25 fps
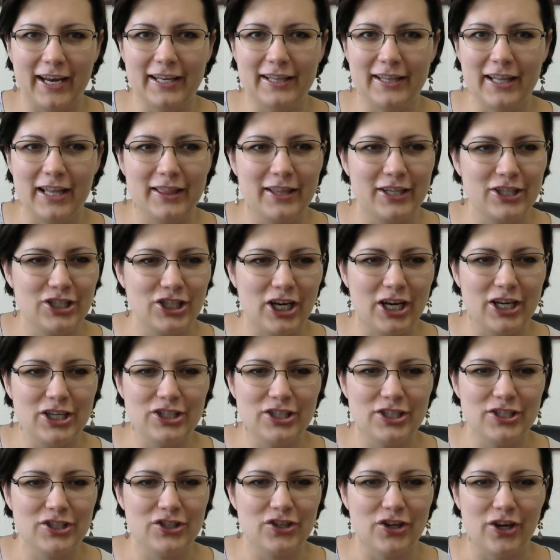And then the
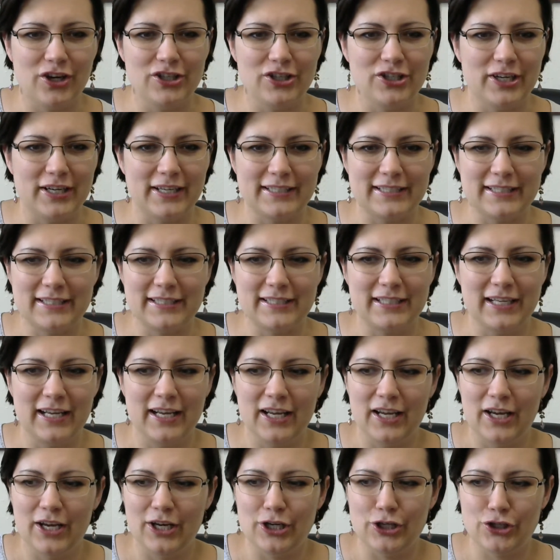changes are just
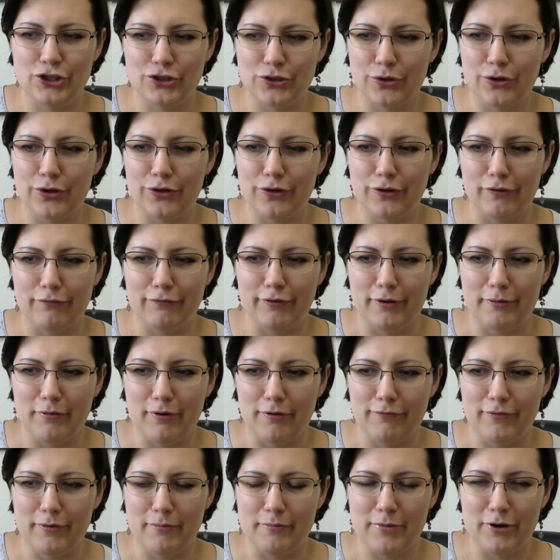short of
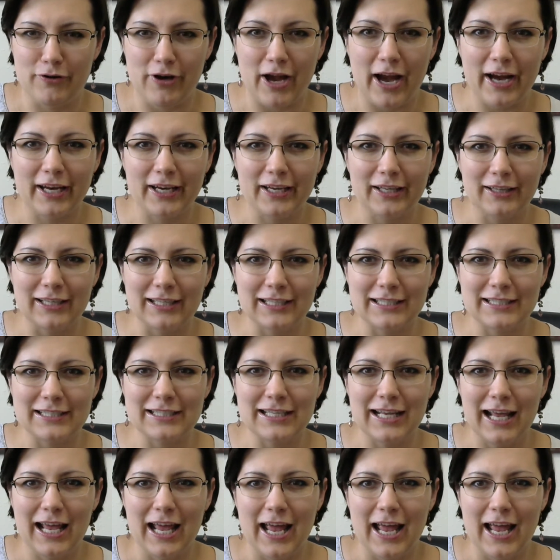a miraculous.